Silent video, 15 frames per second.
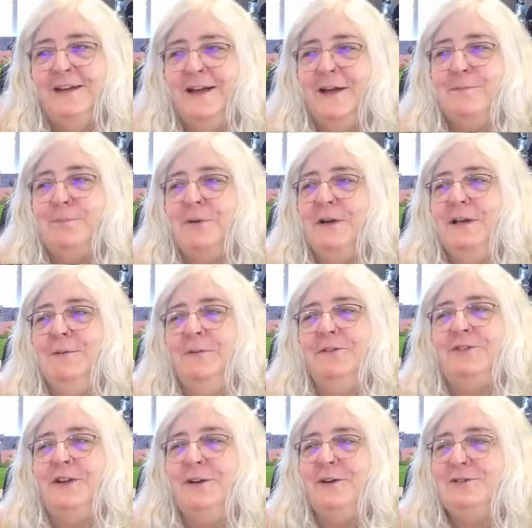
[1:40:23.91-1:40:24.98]
If Brittany was
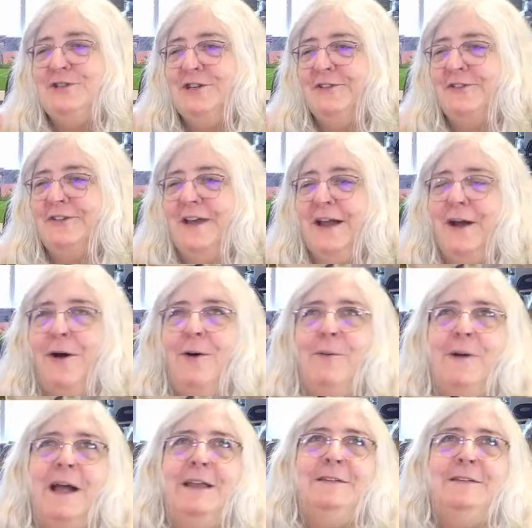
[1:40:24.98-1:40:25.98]
here, she'd say, oh,